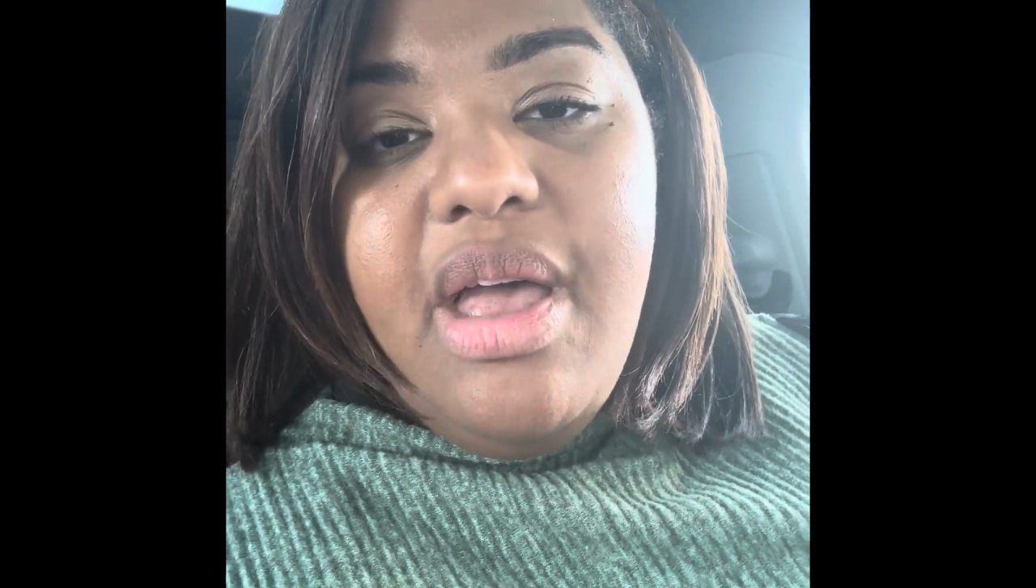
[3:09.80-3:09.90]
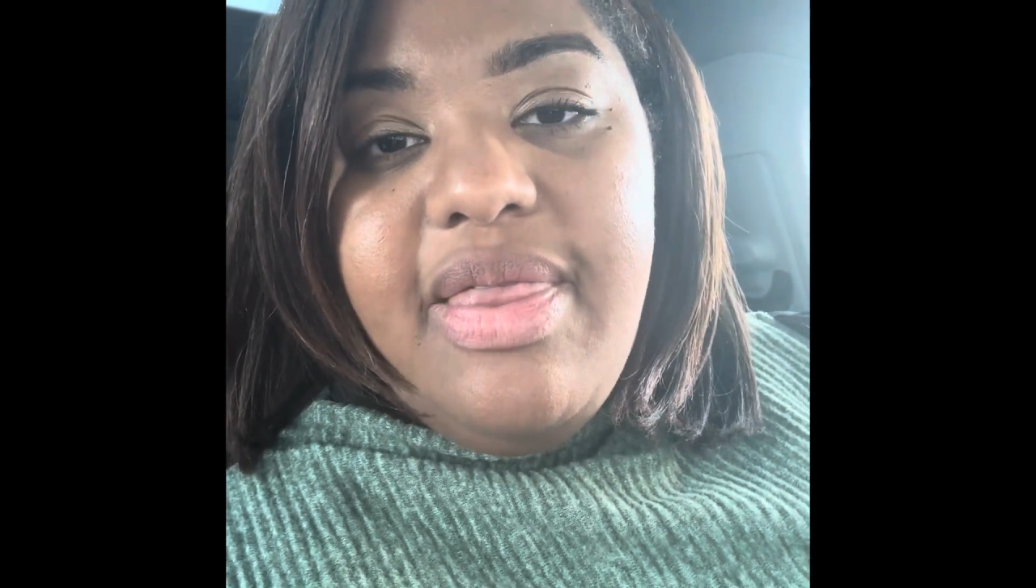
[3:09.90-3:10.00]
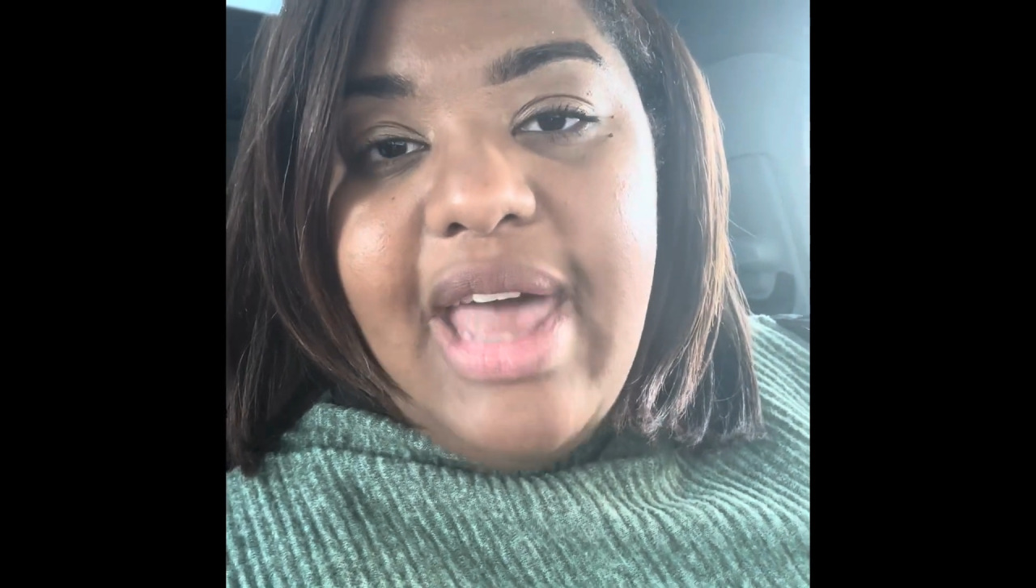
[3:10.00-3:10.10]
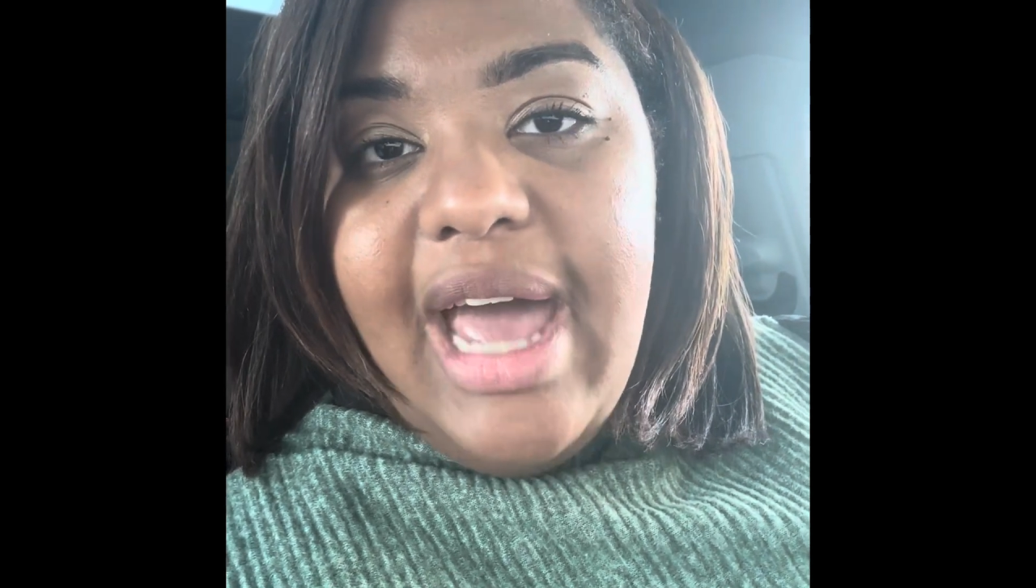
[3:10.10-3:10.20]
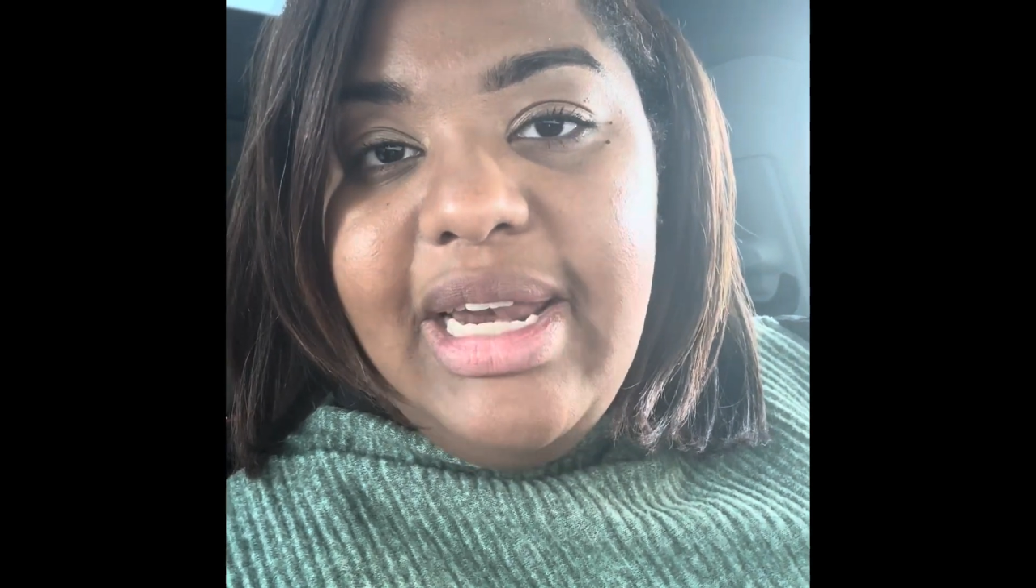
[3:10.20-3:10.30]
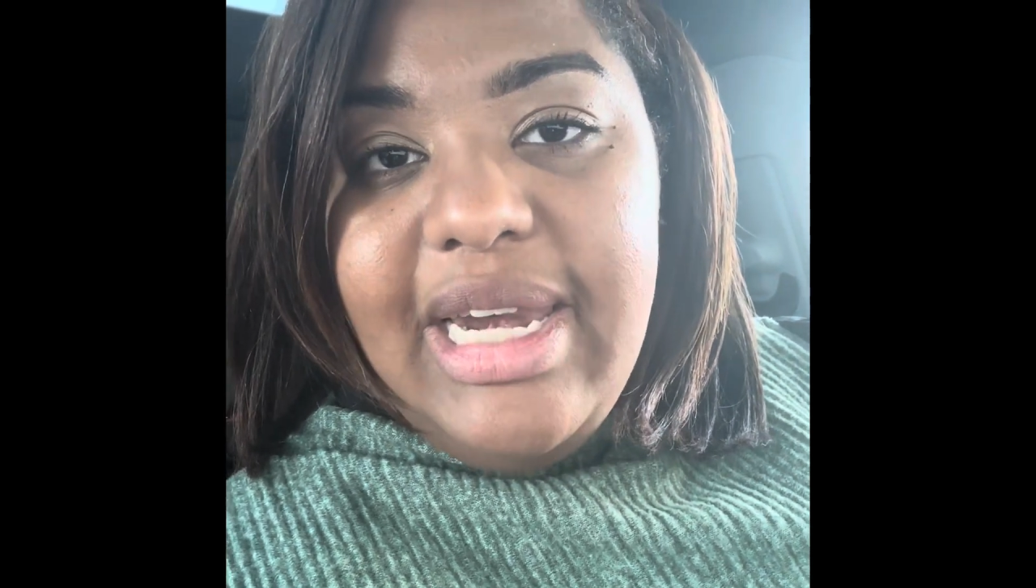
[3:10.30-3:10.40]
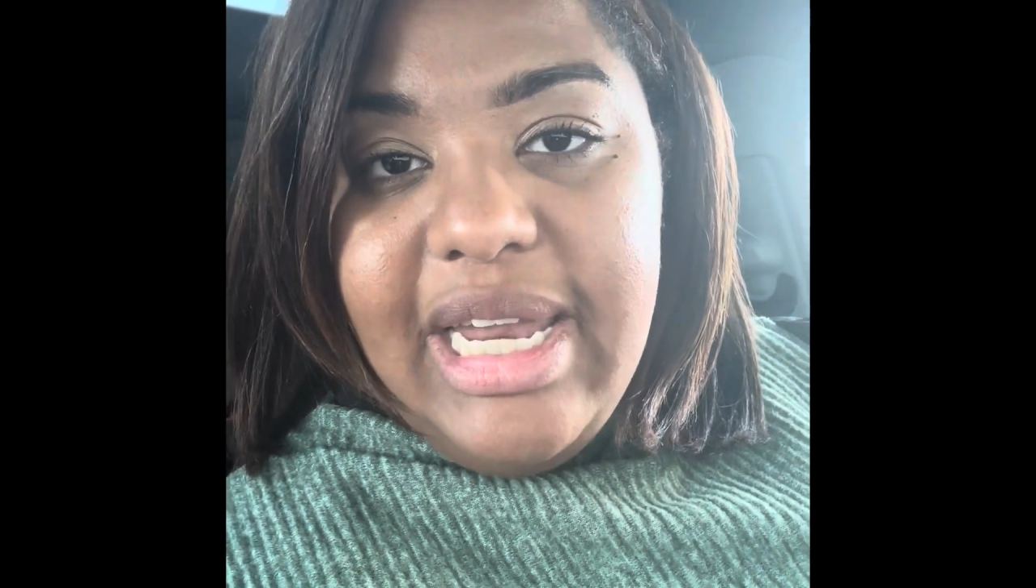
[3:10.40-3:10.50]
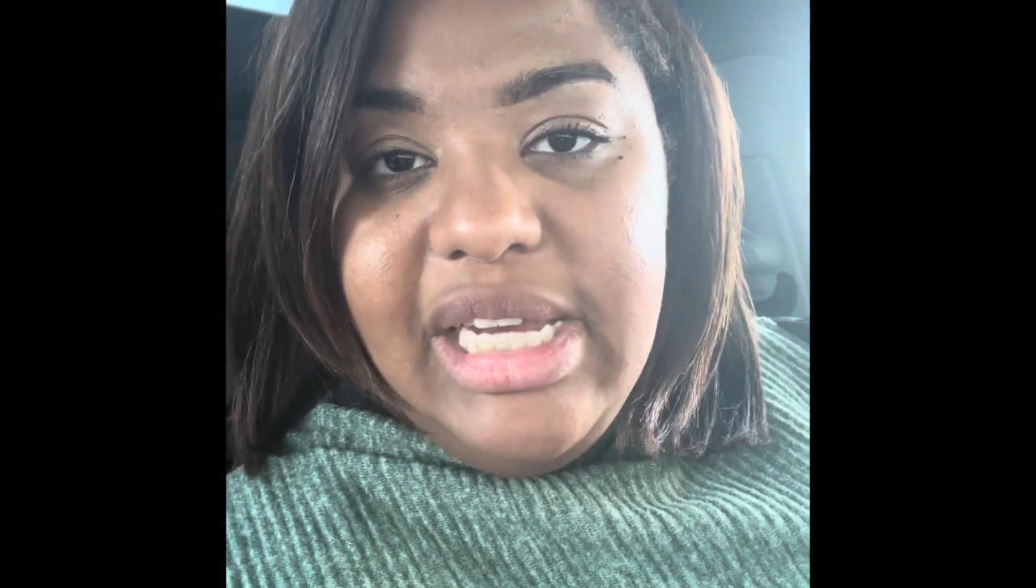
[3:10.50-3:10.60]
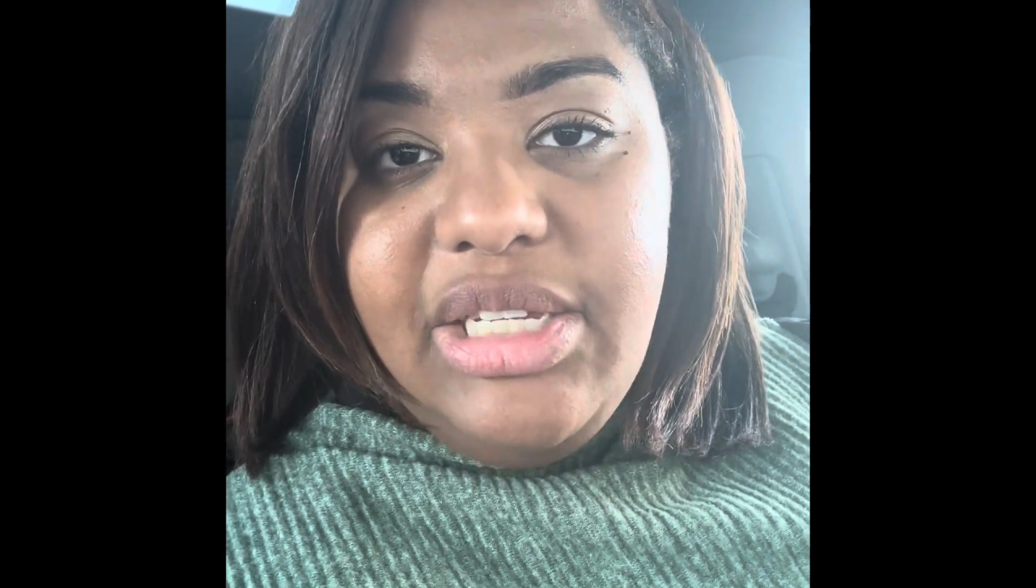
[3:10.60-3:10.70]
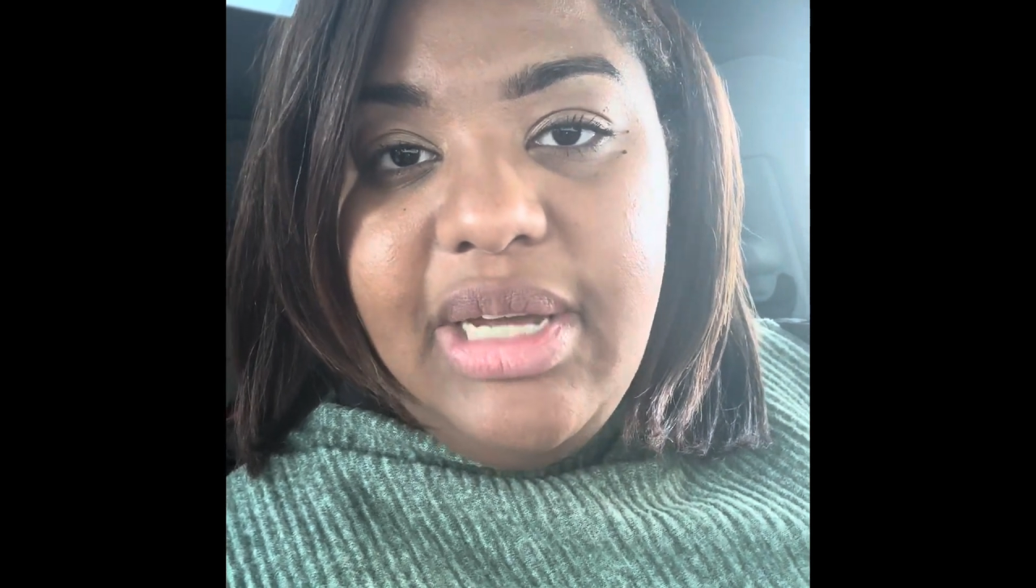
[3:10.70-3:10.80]
that
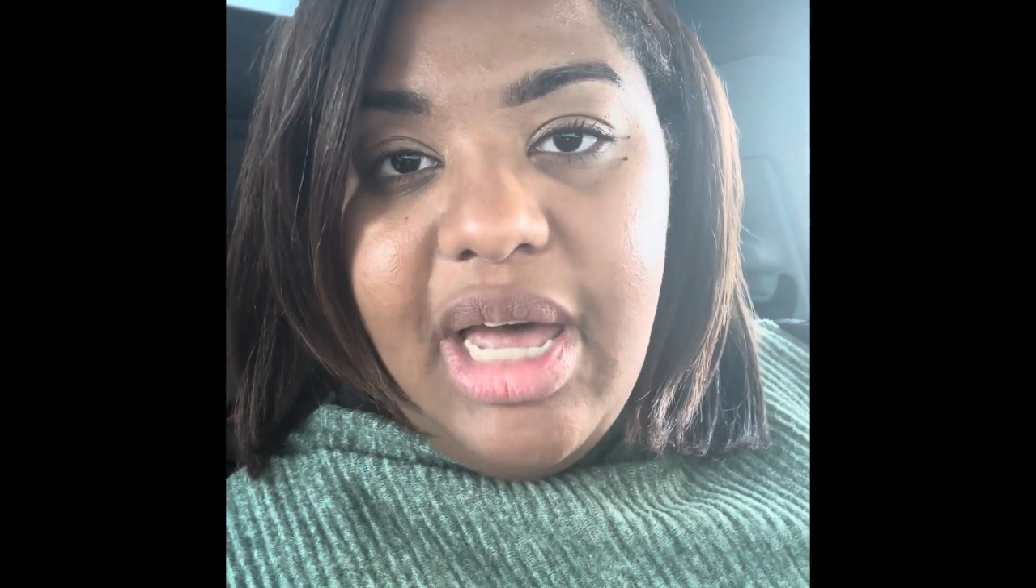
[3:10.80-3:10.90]
need to